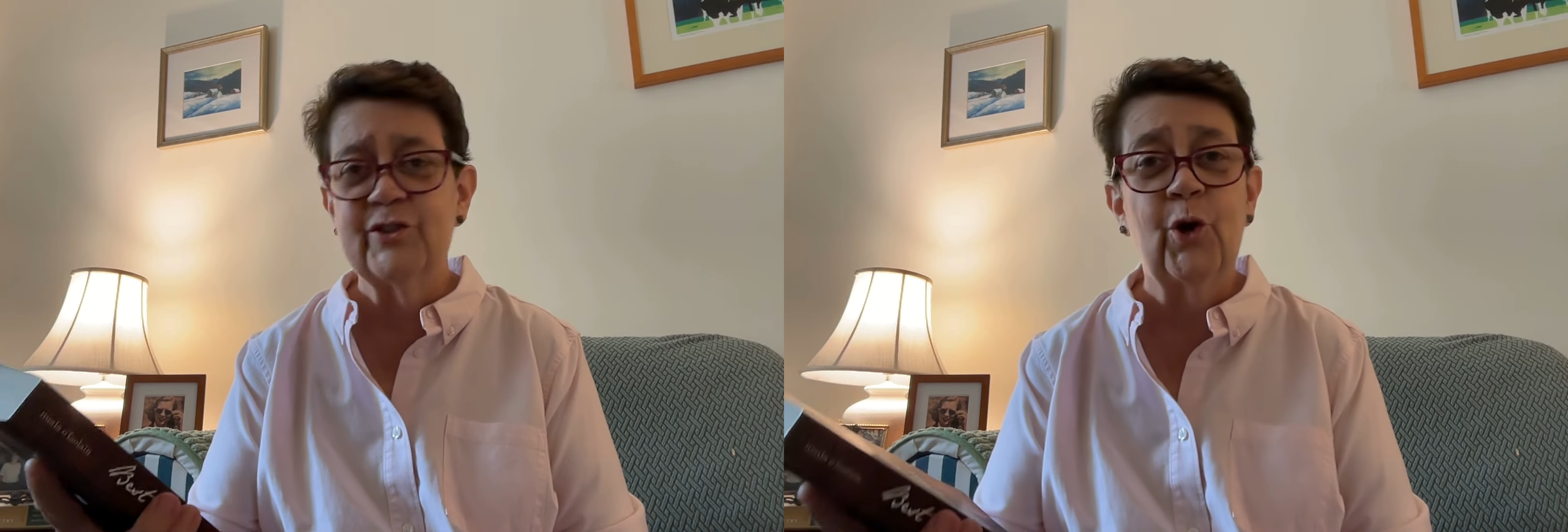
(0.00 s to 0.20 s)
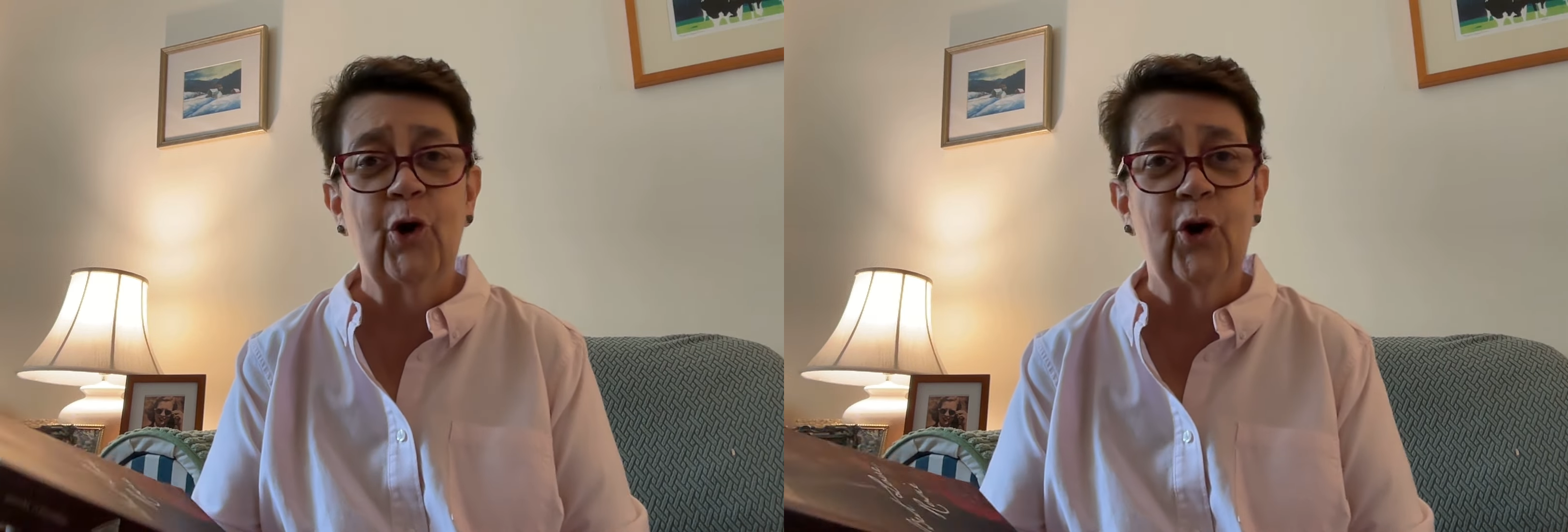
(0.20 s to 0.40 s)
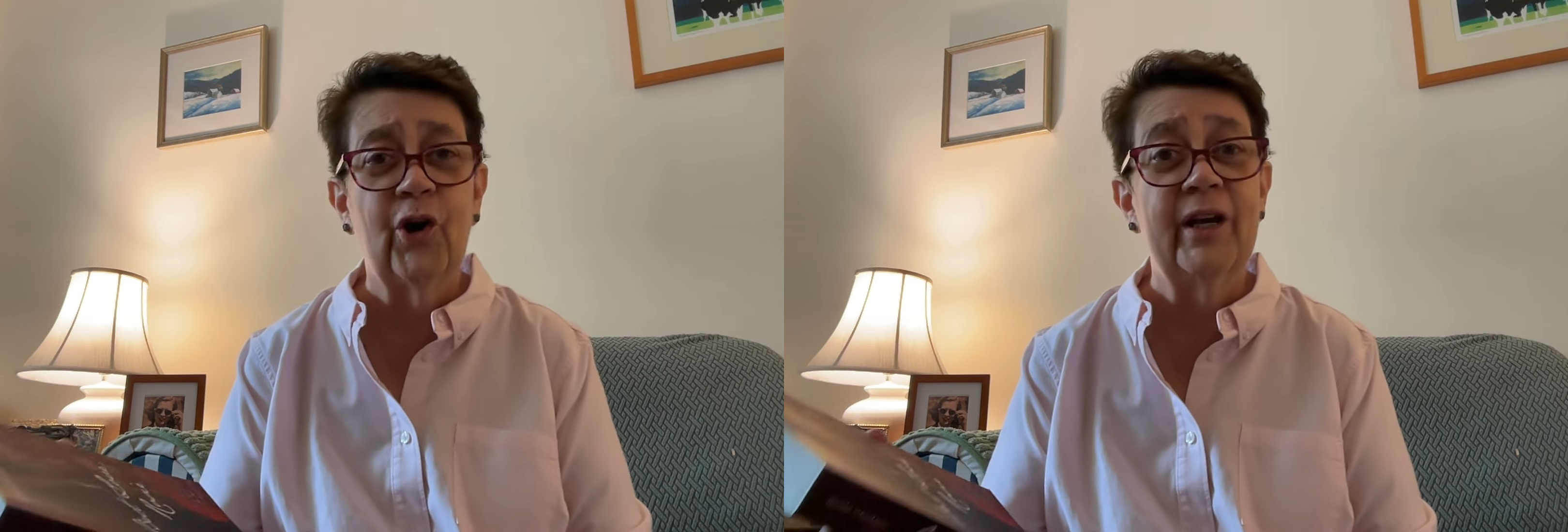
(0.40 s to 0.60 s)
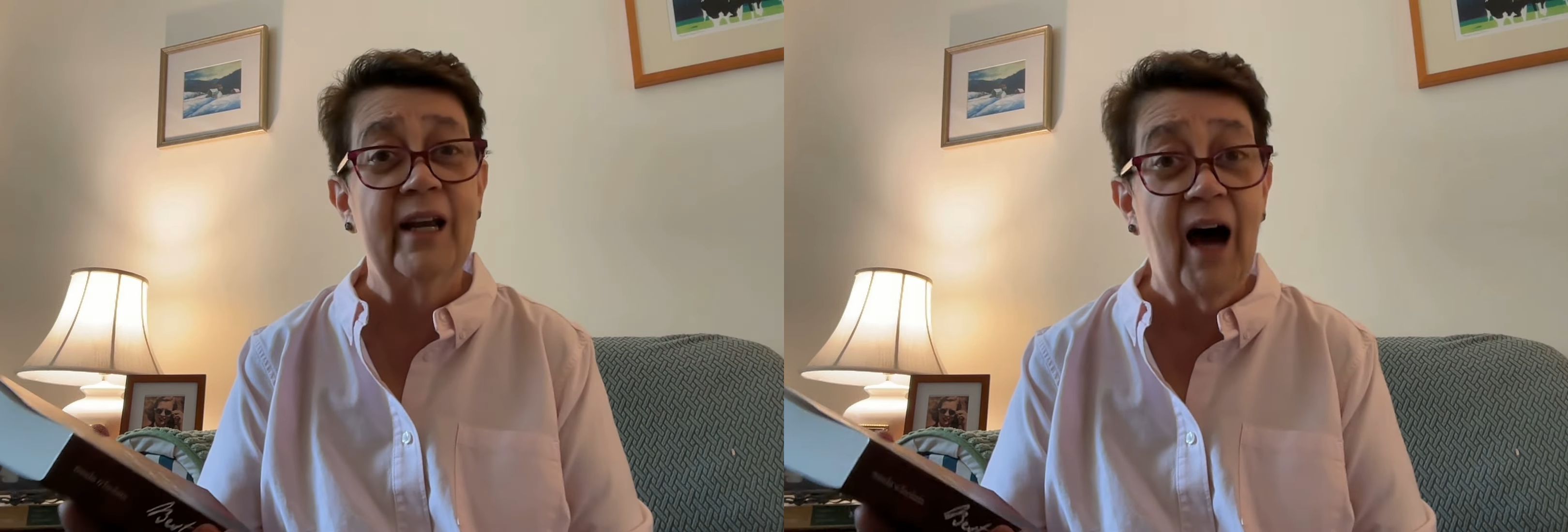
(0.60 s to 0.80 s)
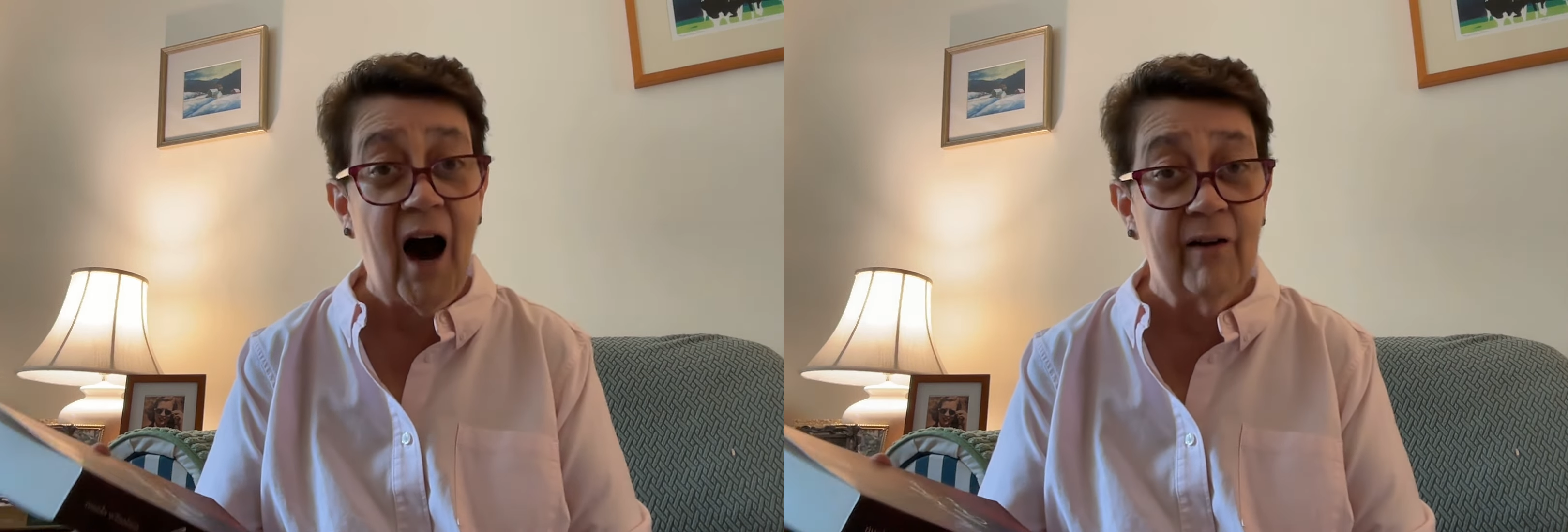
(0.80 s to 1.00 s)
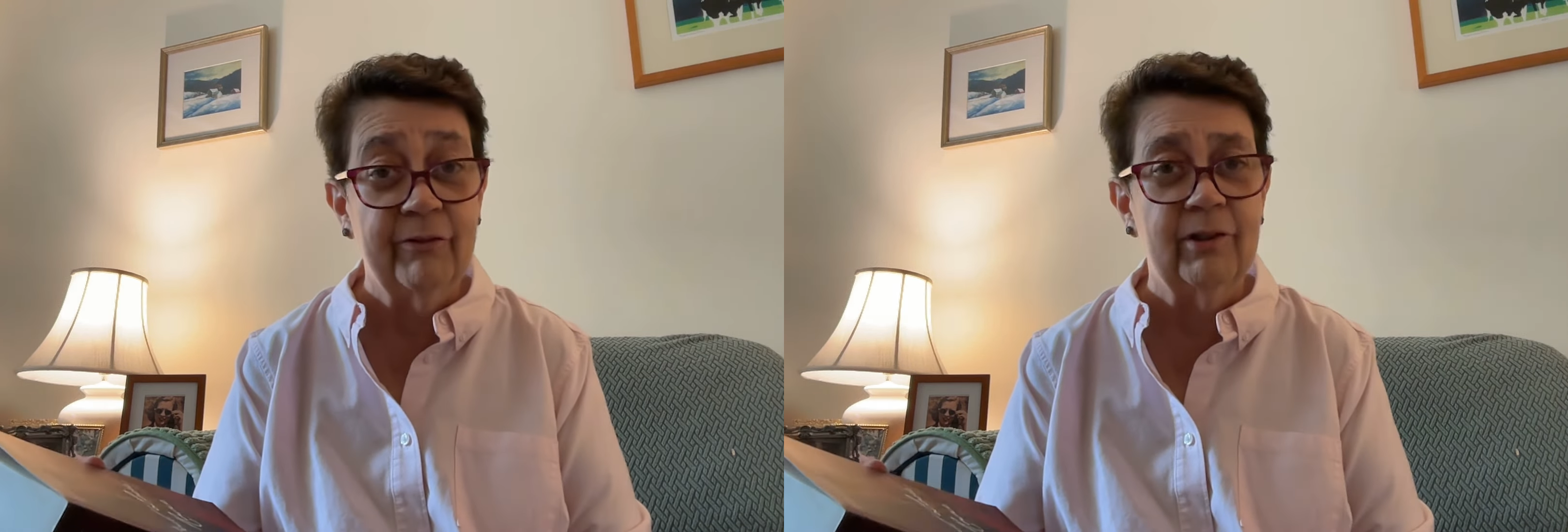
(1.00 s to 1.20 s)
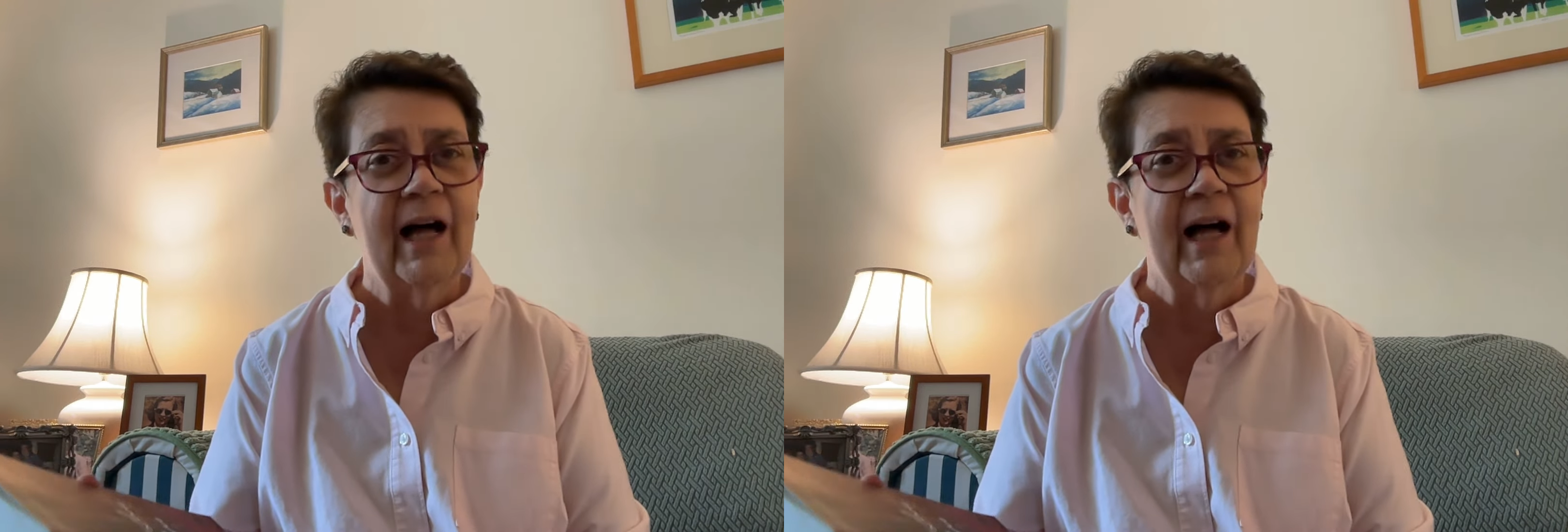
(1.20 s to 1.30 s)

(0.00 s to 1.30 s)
her novel.